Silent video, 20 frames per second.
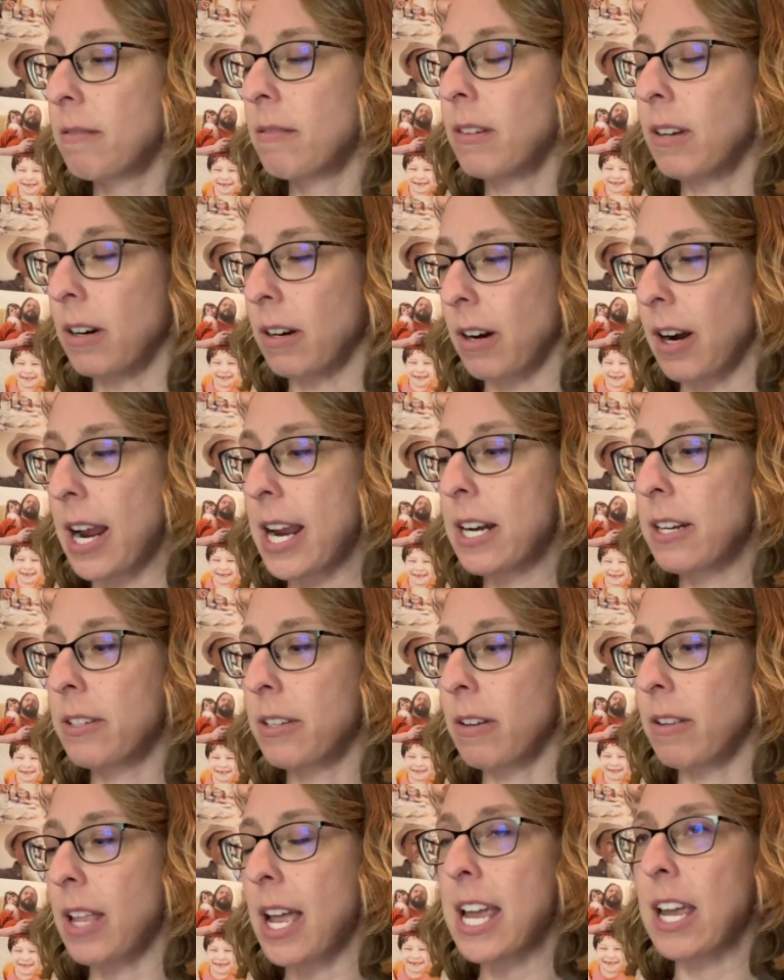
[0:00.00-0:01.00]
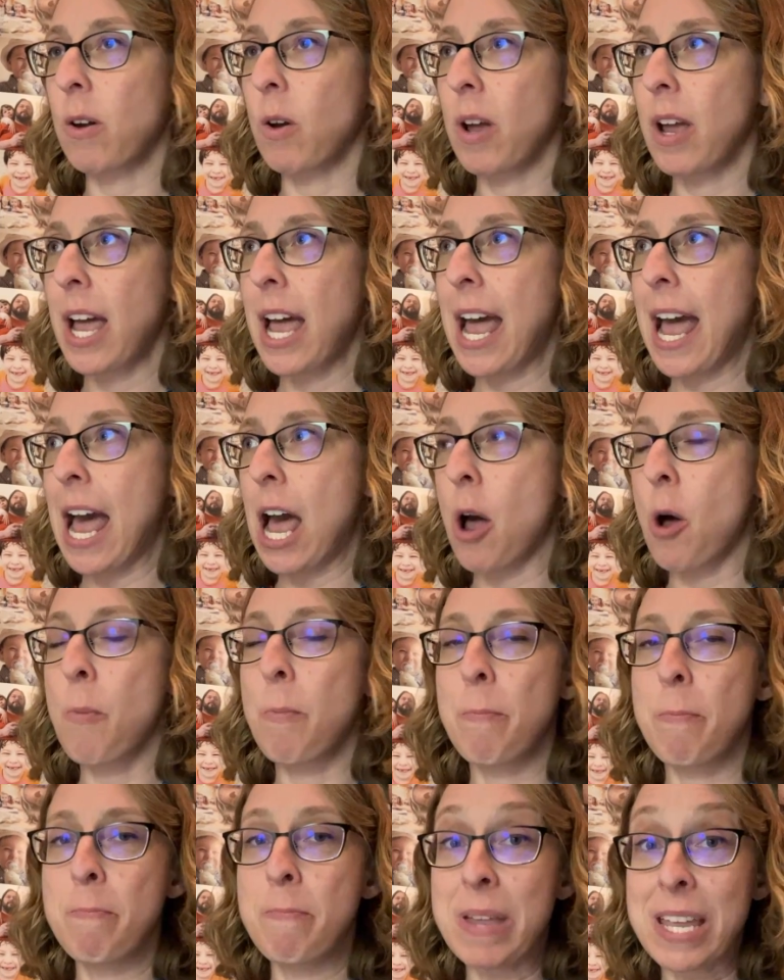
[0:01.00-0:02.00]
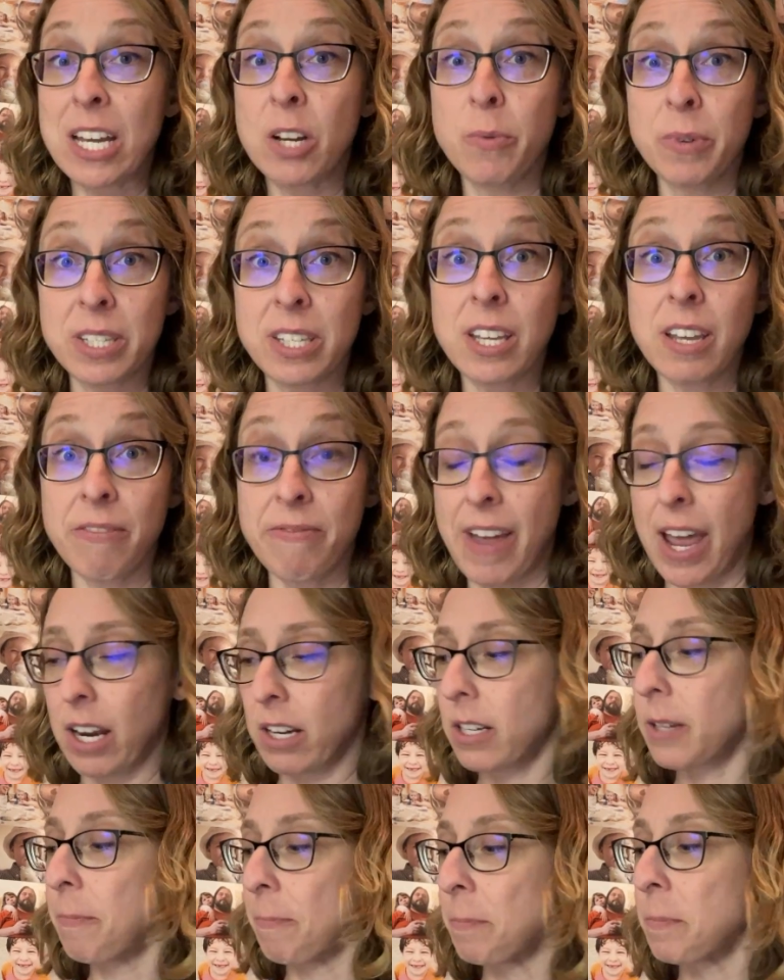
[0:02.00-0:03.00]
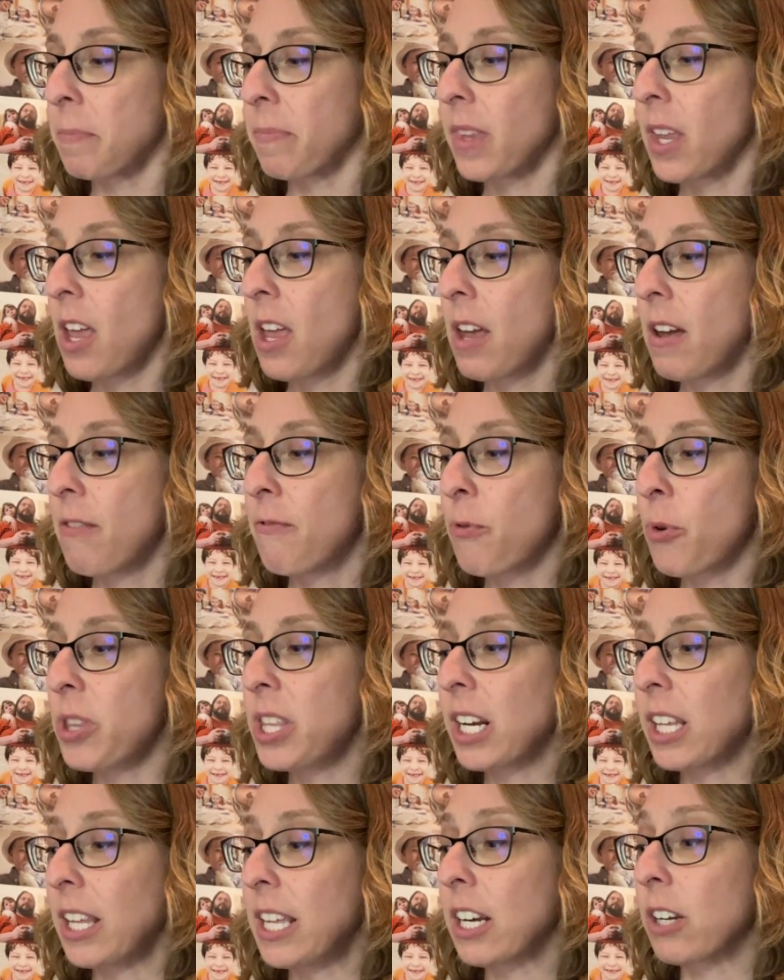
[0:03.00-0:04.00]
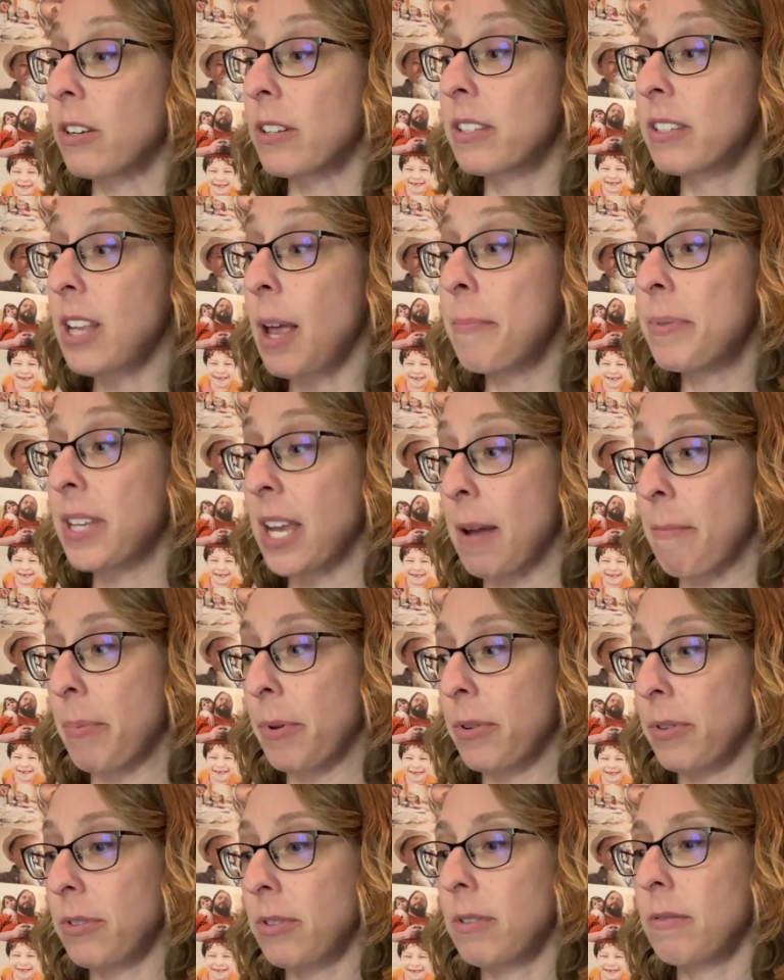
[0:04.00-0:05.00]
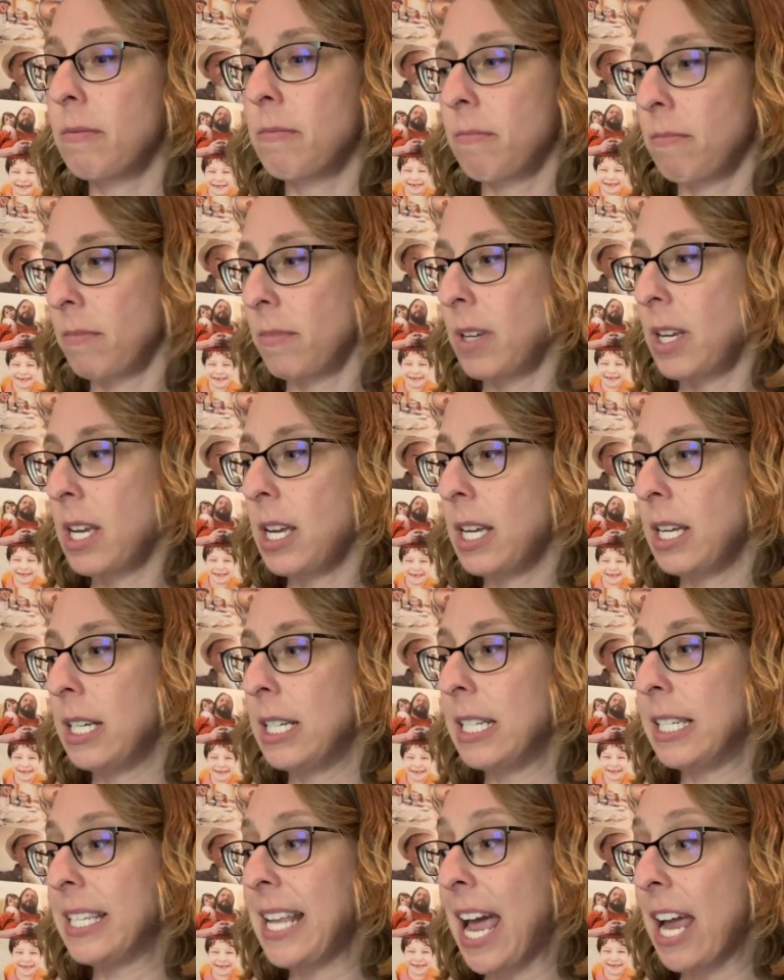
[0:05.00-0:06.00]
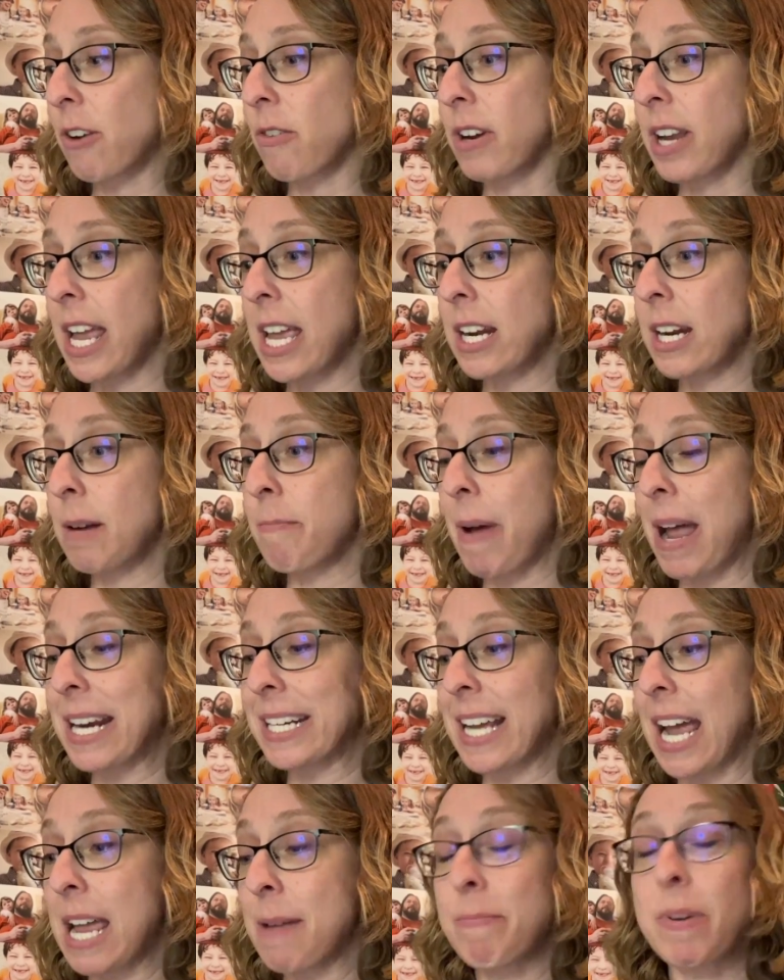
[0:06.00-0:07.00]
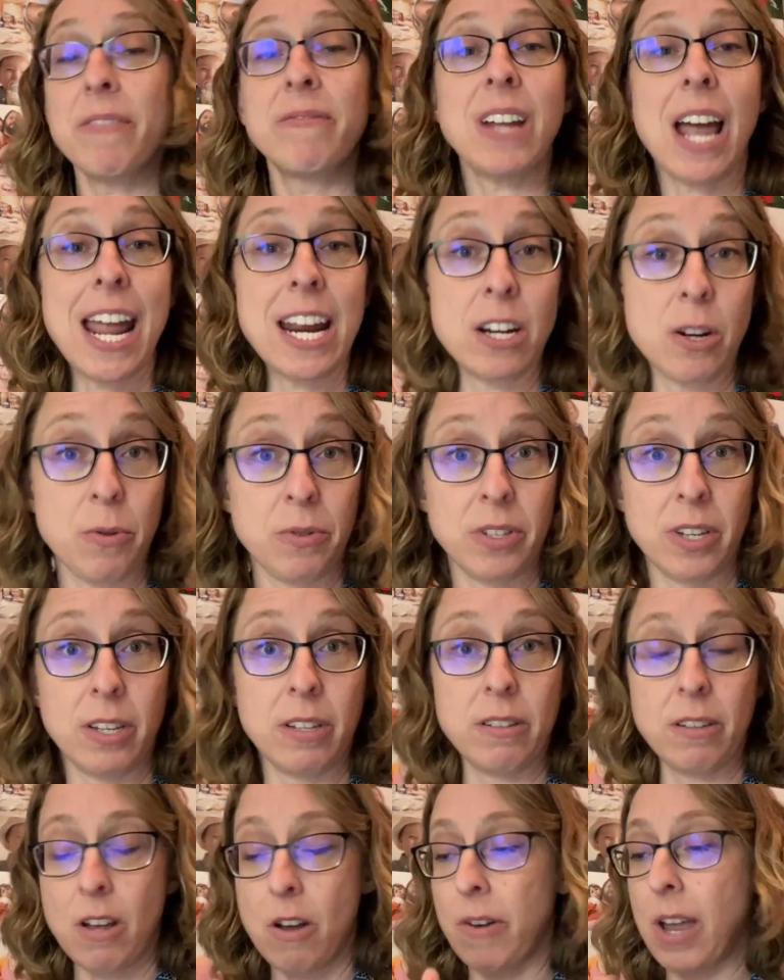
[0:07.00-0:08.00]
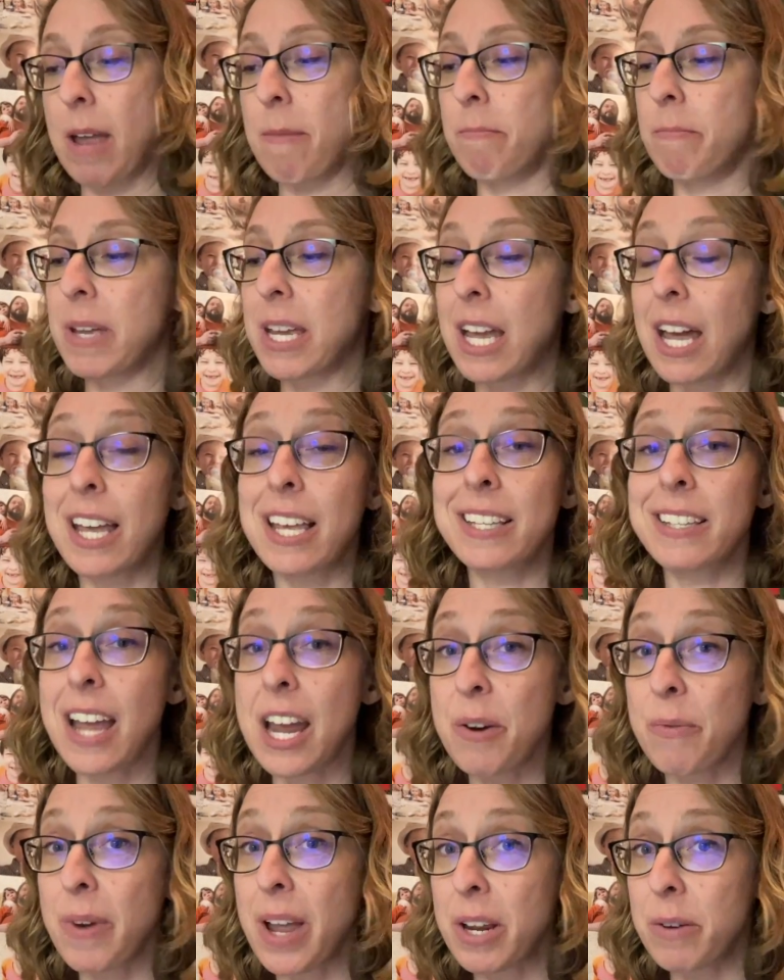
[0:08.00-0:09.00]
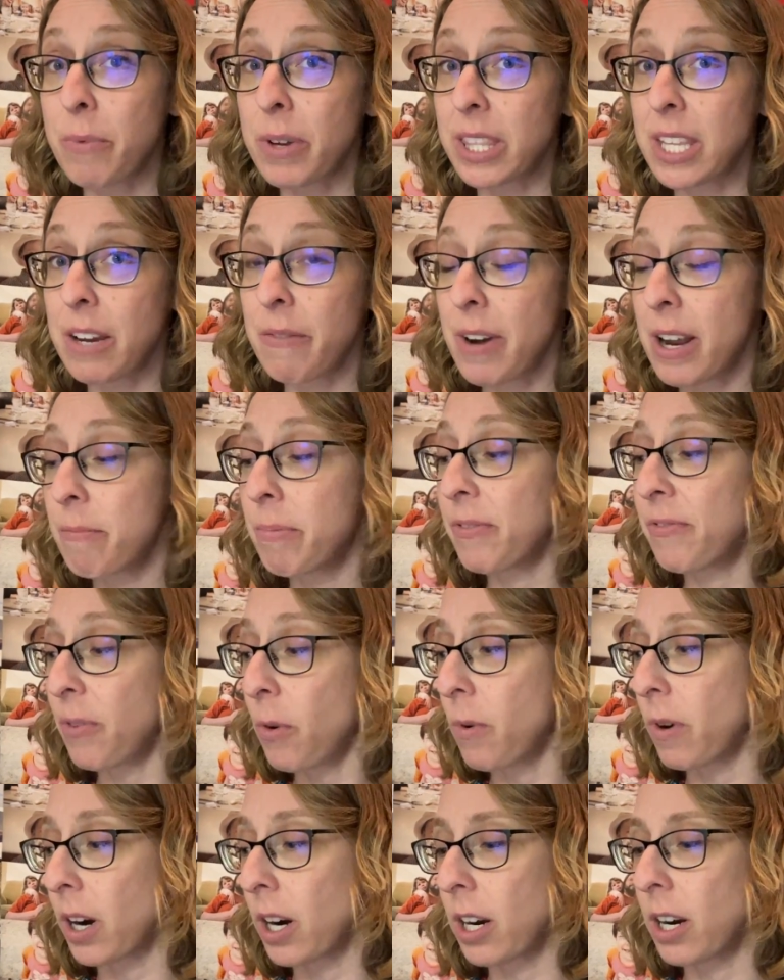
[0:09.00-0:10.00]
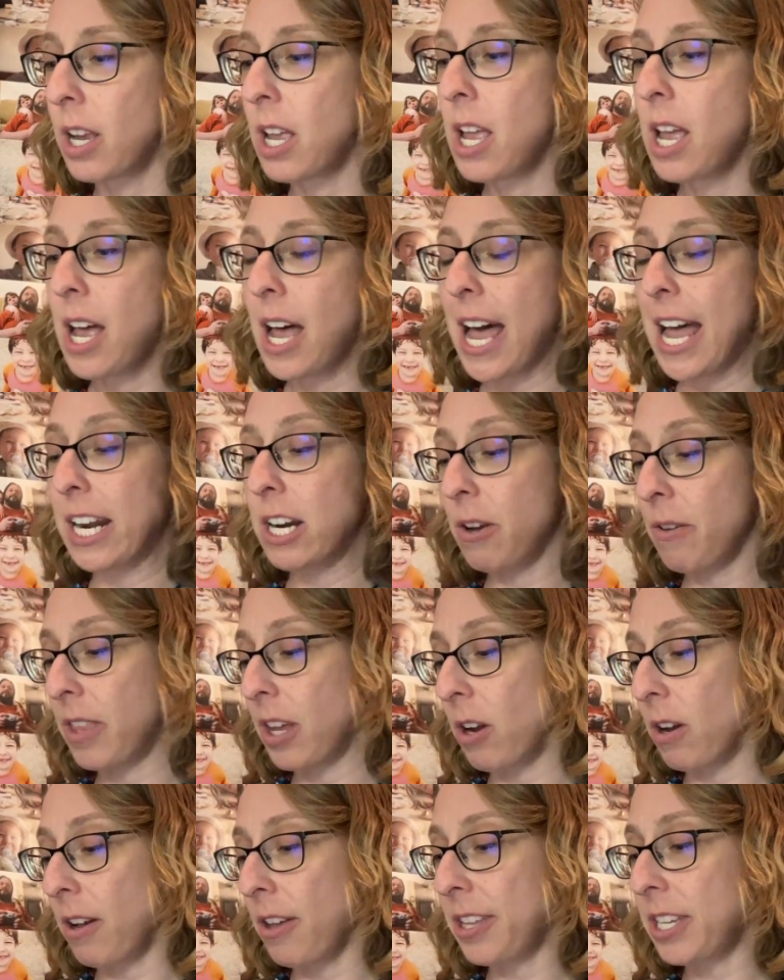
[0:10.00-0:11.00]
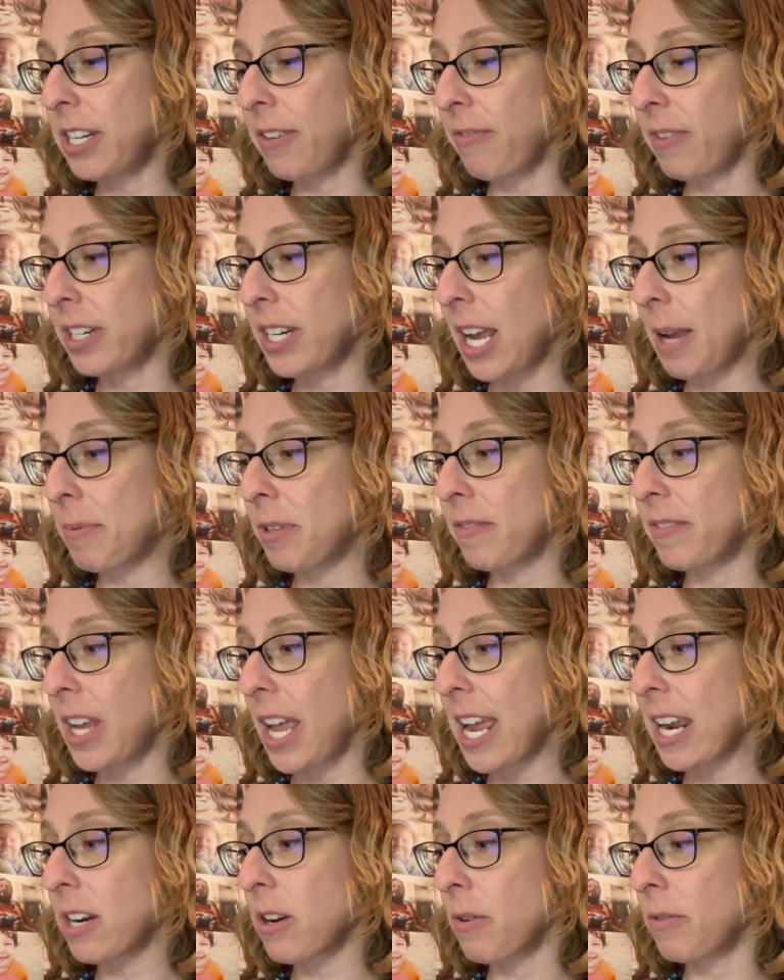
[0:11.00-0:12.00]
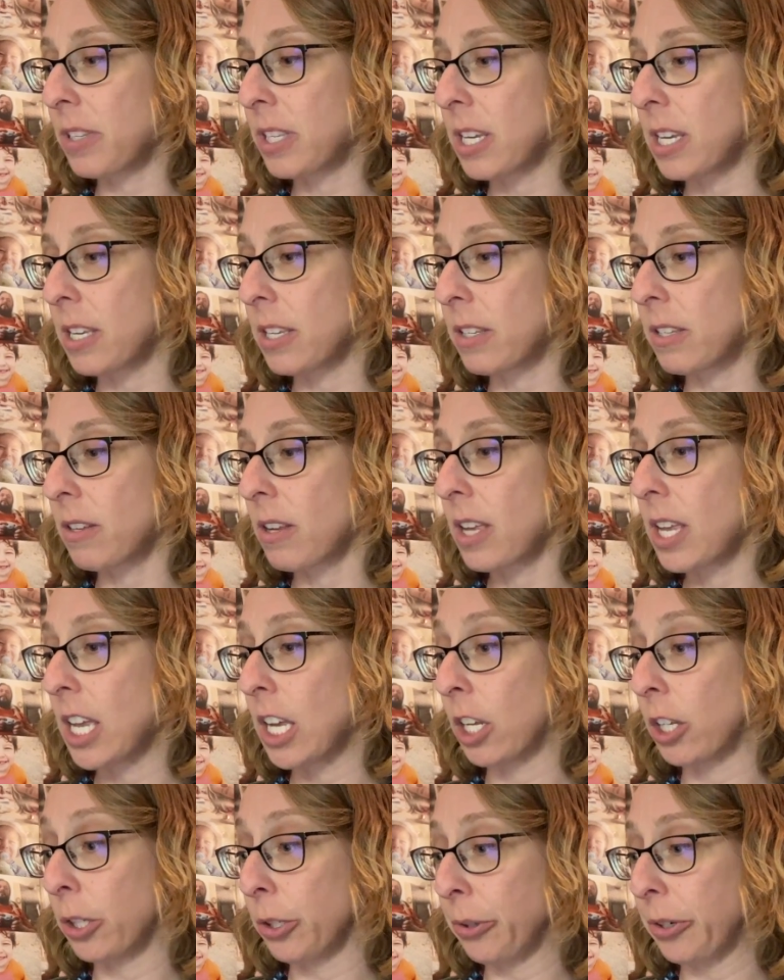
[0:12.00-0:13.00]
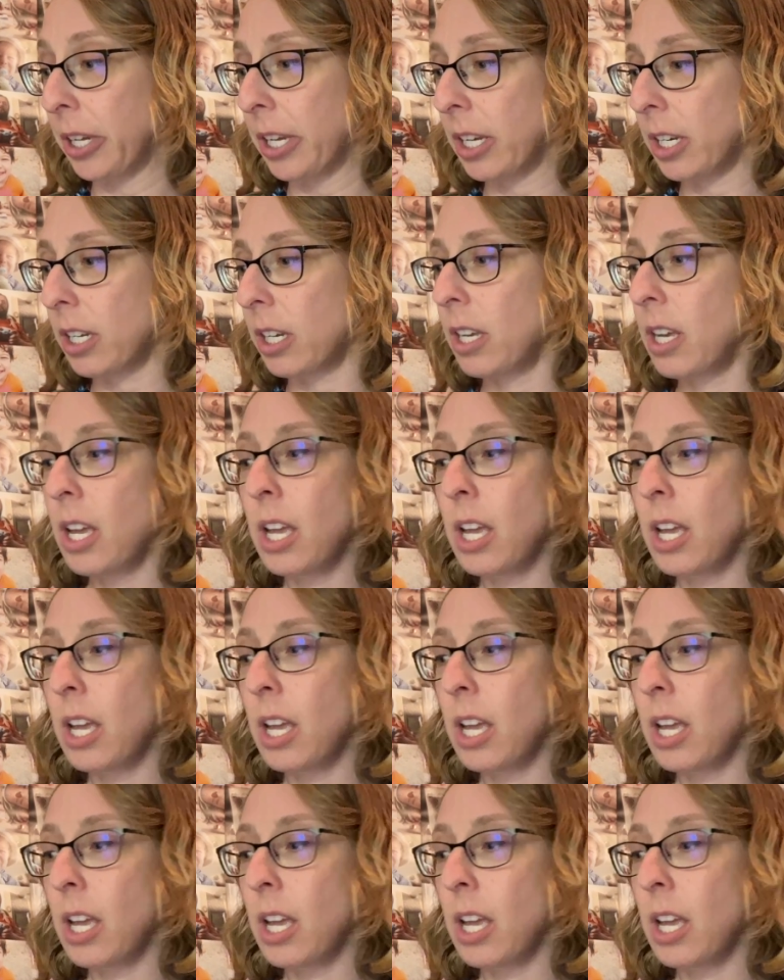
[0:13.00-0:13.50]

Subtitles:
All right, so like how big was the effect? For the clinical subsamples, disaggregated by type of diagnosis. Okay, because I read what they read before, I know that all the different types of diagnoses included